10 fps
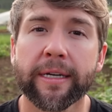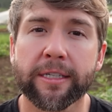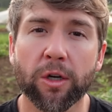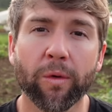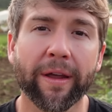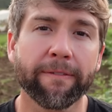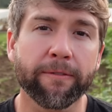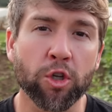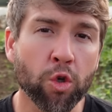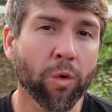So if
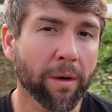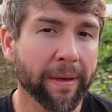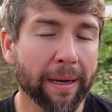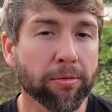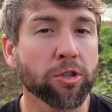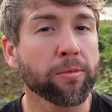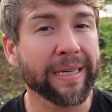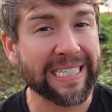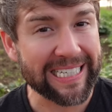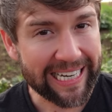you want to be able to
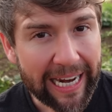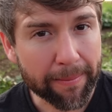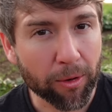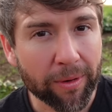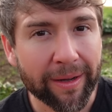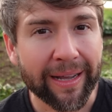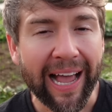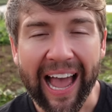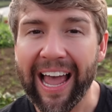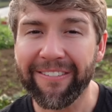be sustainable,
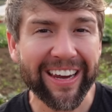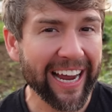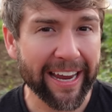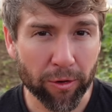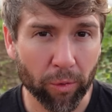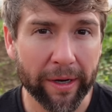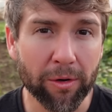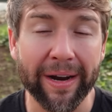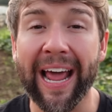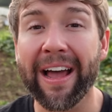having a
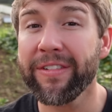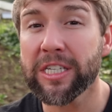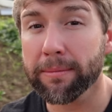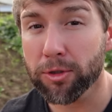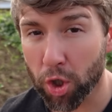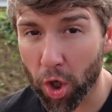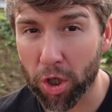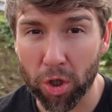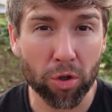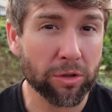grill and having some
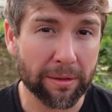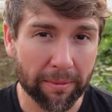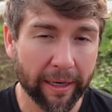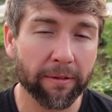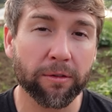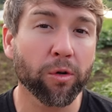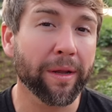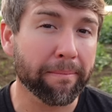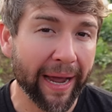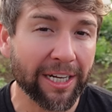charcoal, some lighter
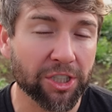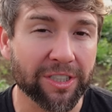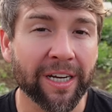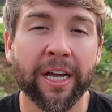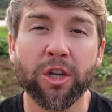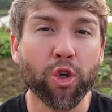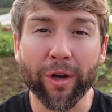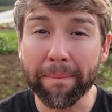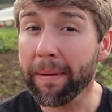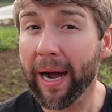fluid and matches, you
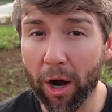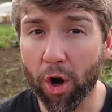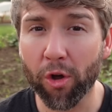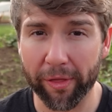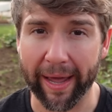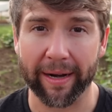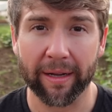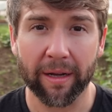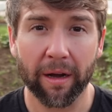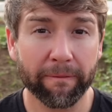can buy all that.
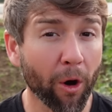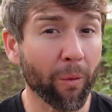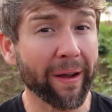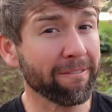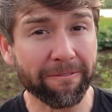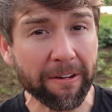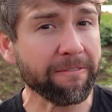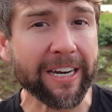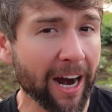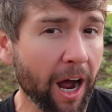For around
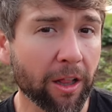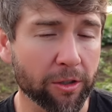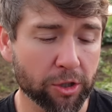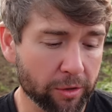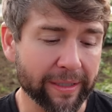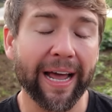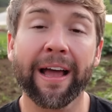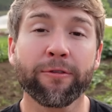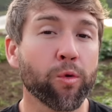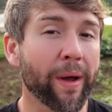fifty dollars, you could
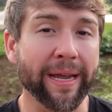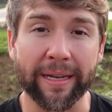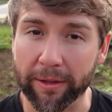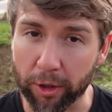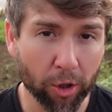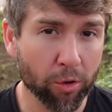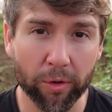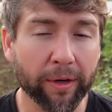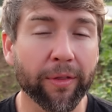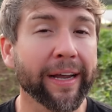have you a little
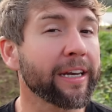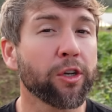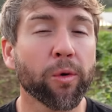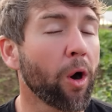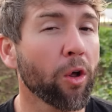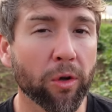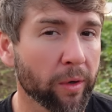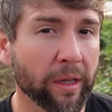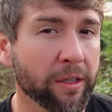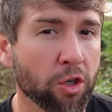grill that can do all the
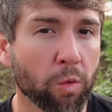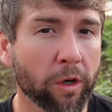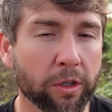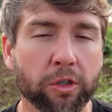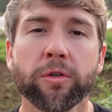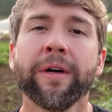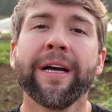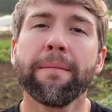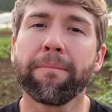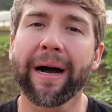grilling you want to do,
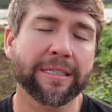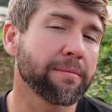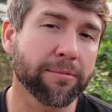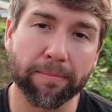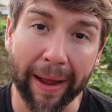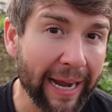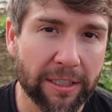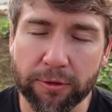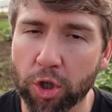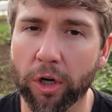buy some
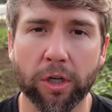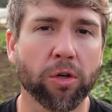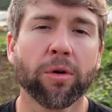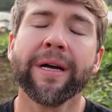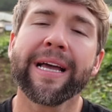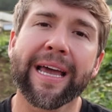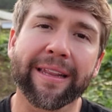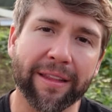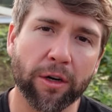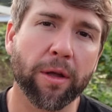bags of charcoal,
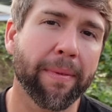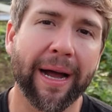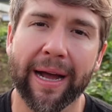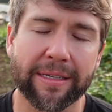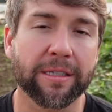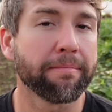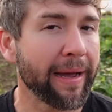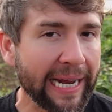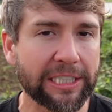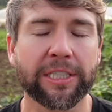and literally buy some
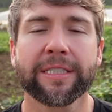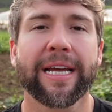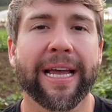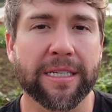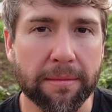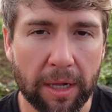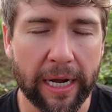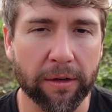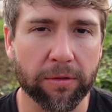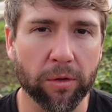matches and some
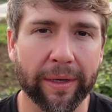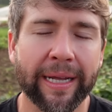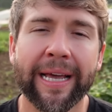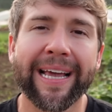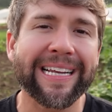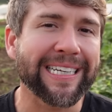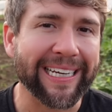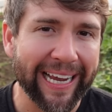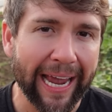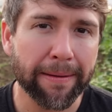lighter fluid. It's a
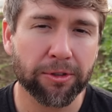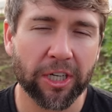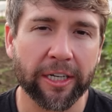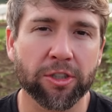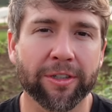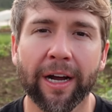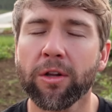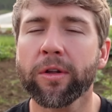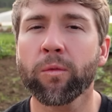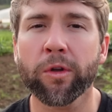game changer.
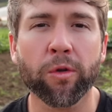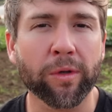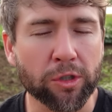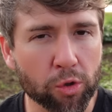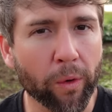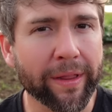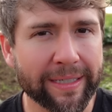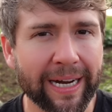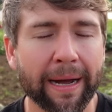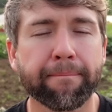Not only will you enjoy the
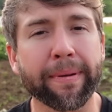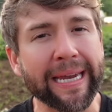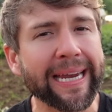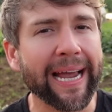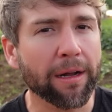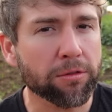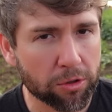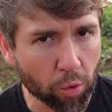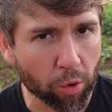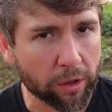time being
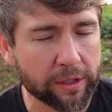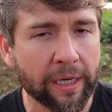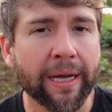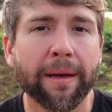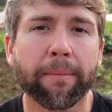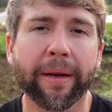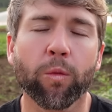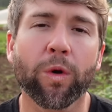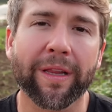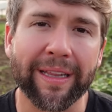outdoors, but
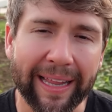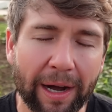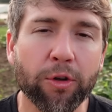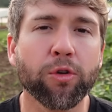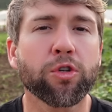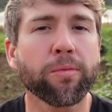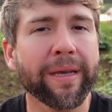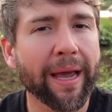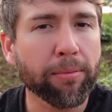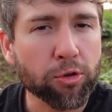it will allow you to
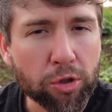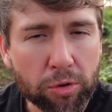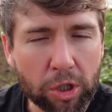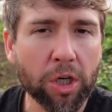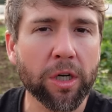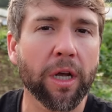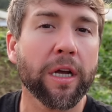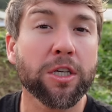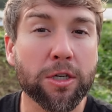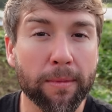be able to cook,
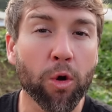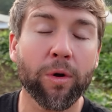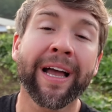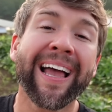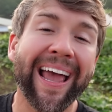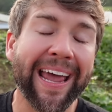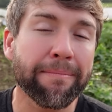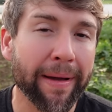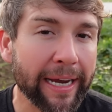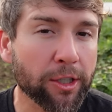smoke,
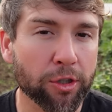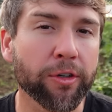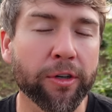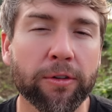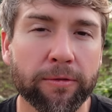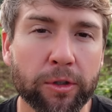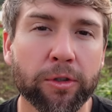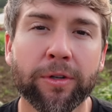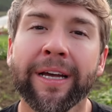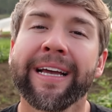and make sure your
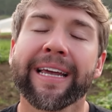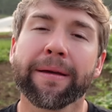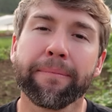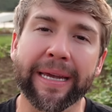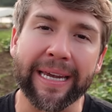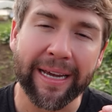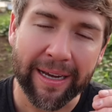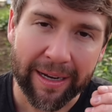food can be